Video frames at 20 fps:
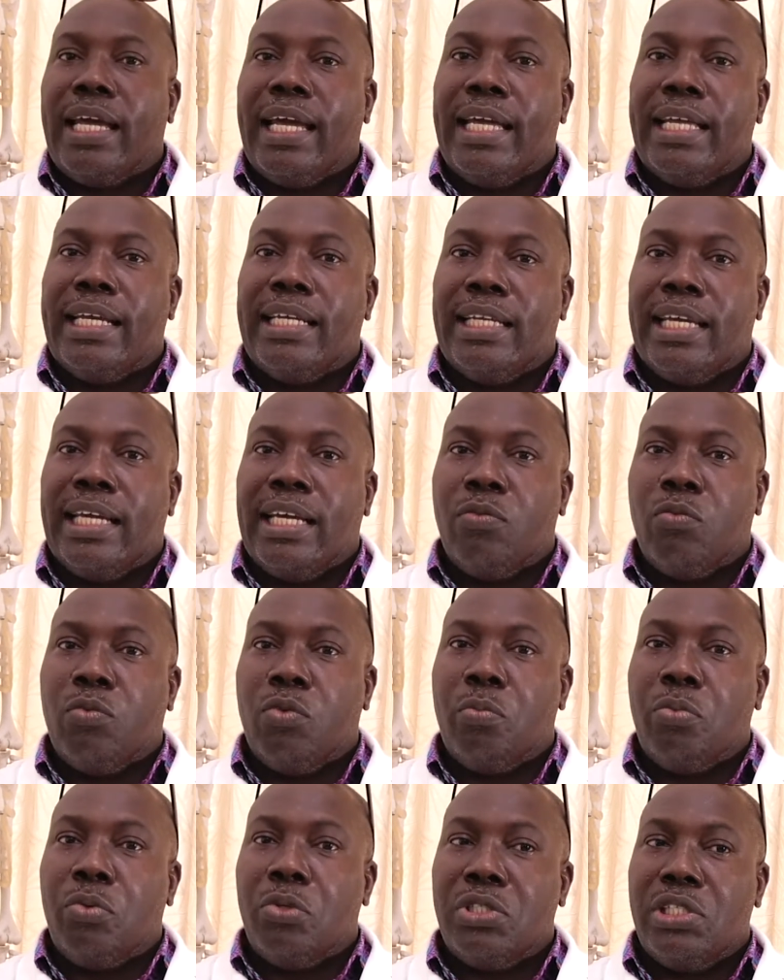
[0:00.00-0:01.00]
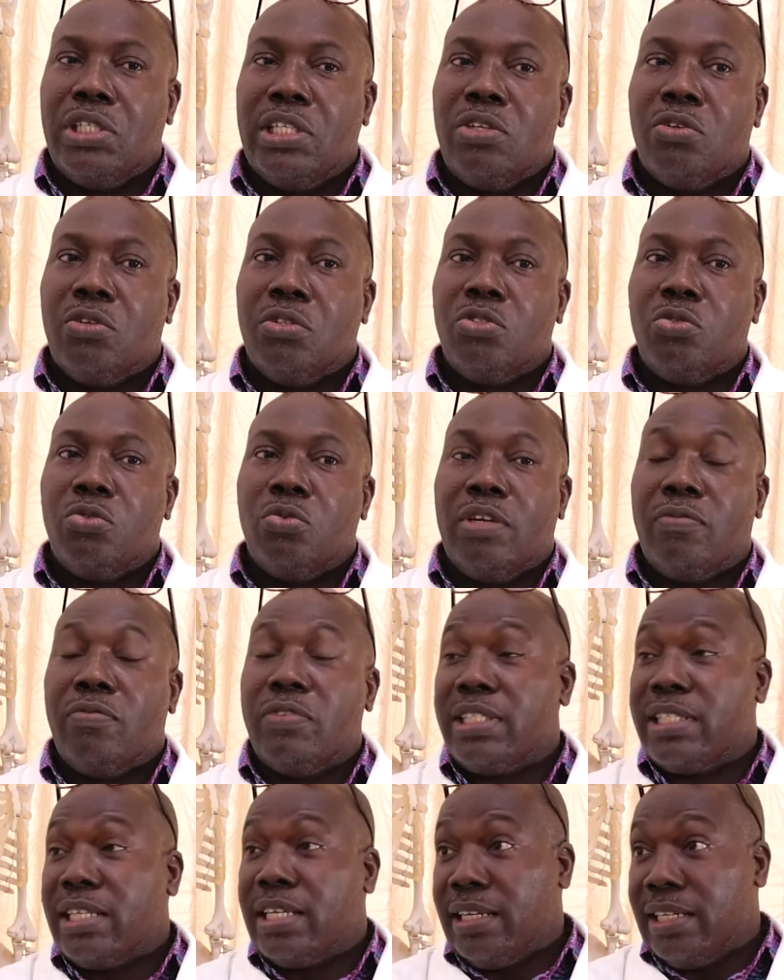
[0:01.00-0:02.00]
And then we'll proceed on to a
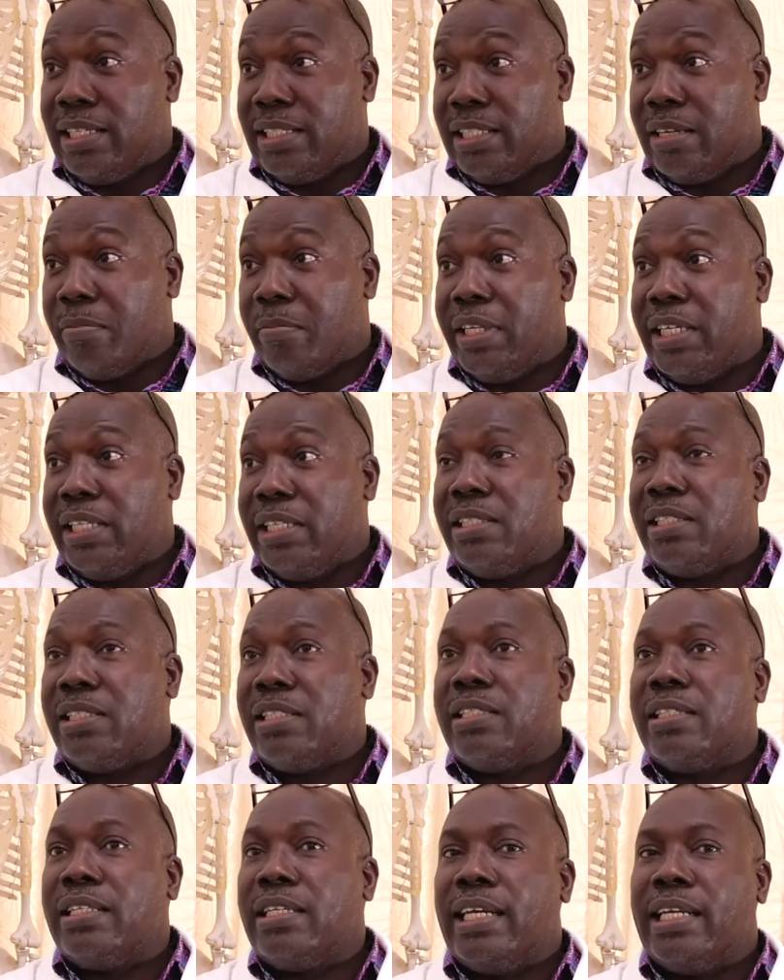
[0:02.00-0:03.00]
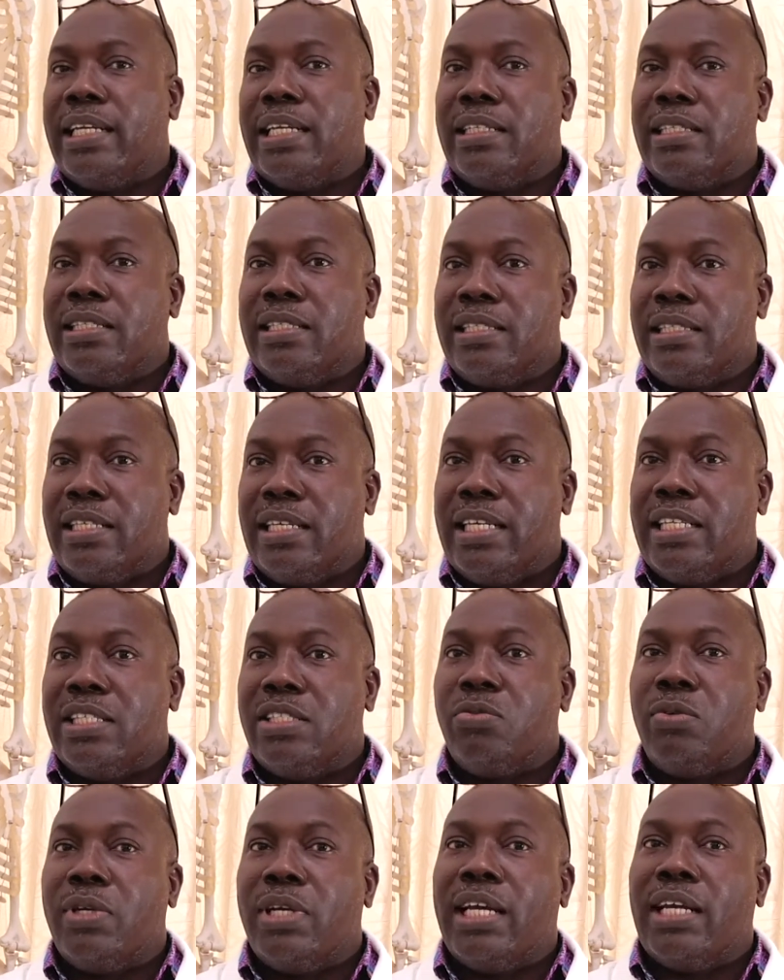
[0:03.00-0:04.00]
physical examination. And in this
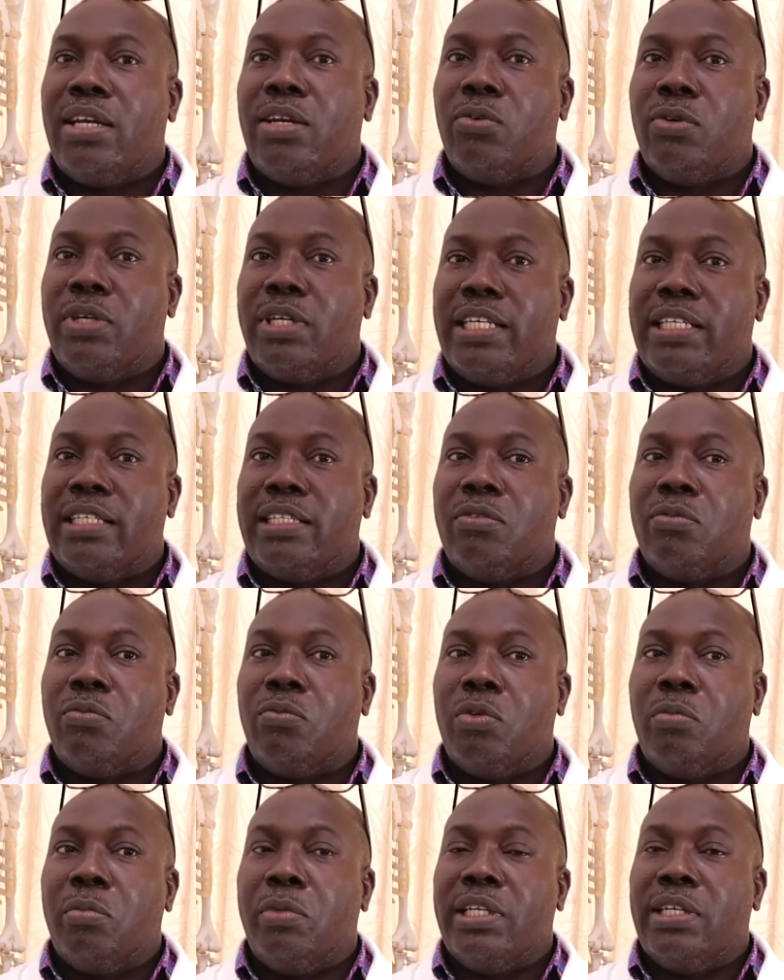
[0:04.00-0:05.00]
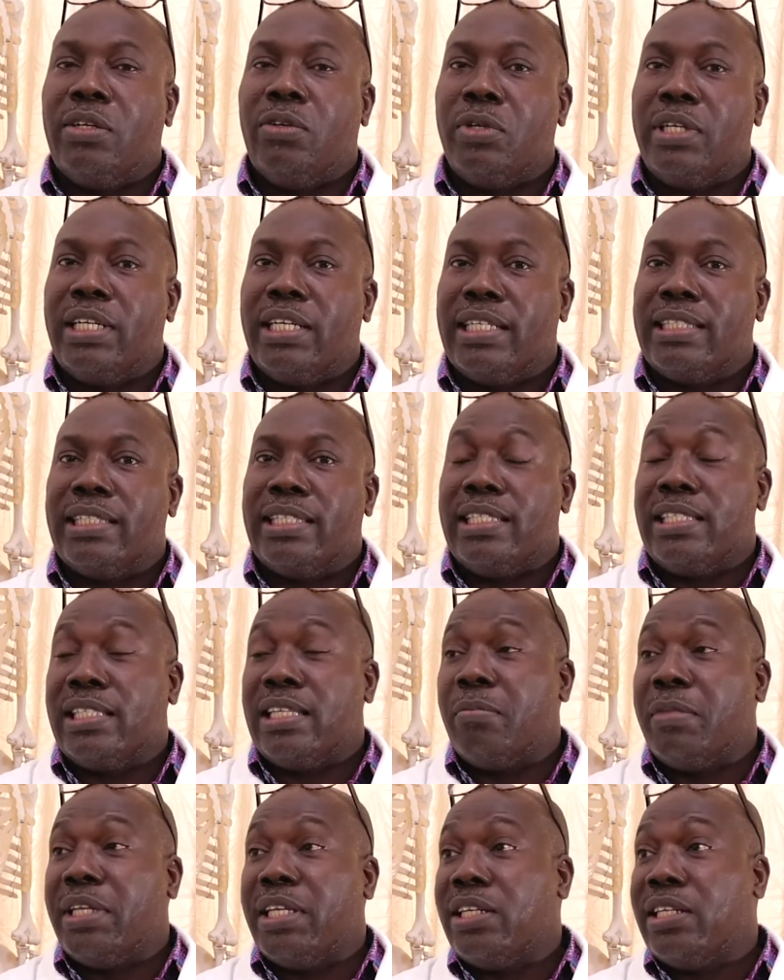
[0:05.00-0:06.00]
case, we are looking, we'll be looking at
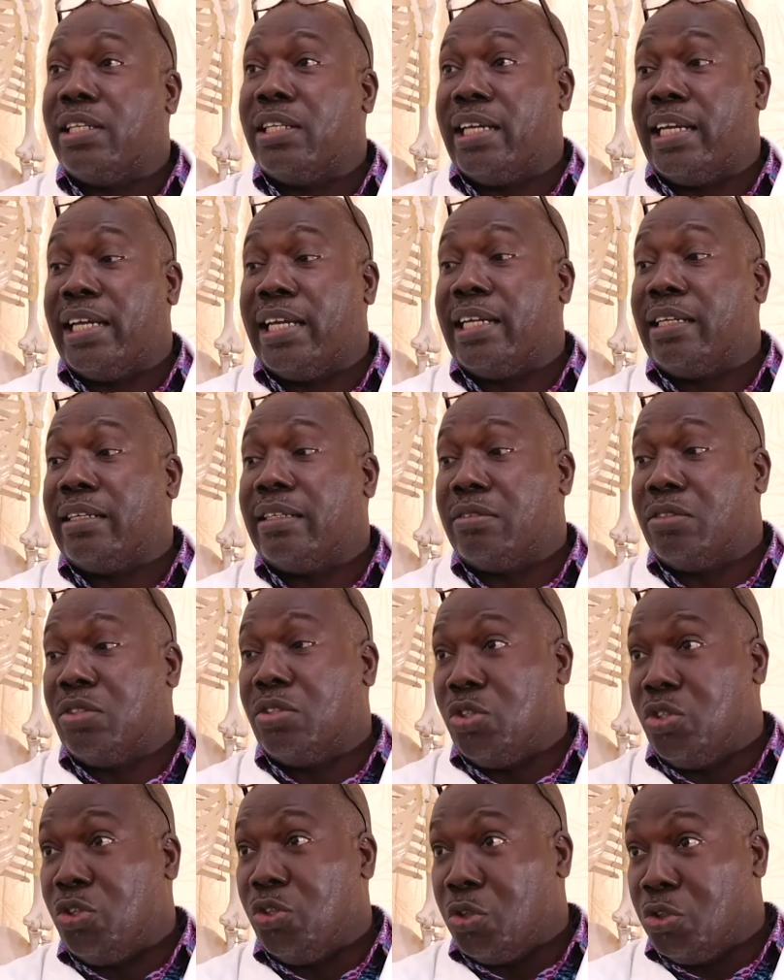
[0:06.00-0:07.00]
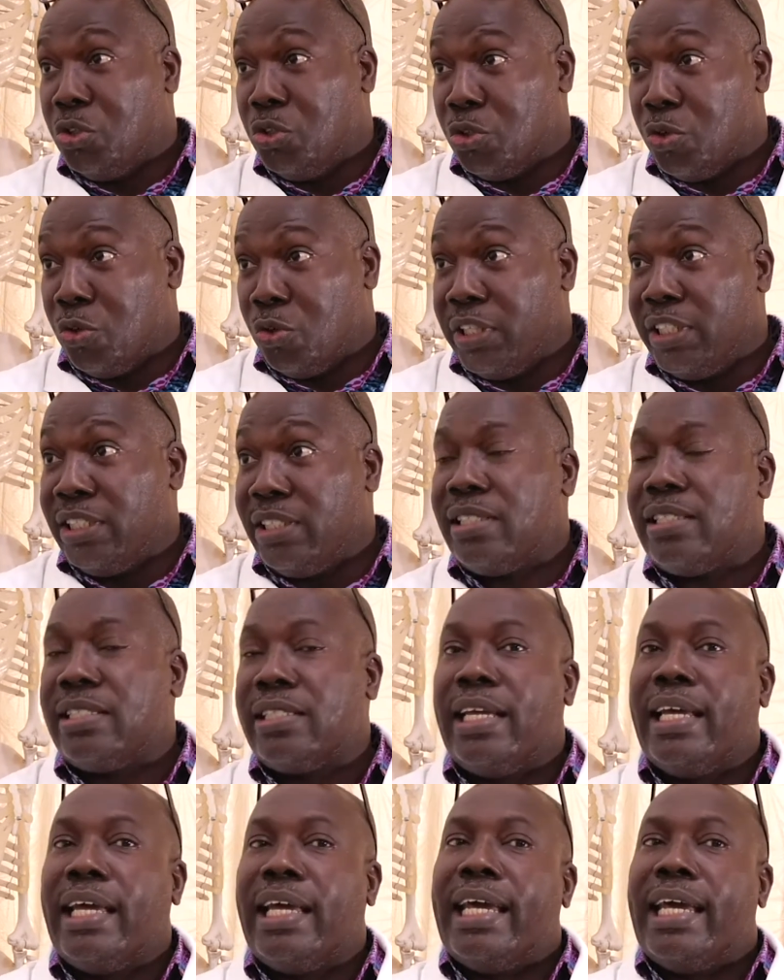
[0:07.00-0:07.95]
examining the, your joints.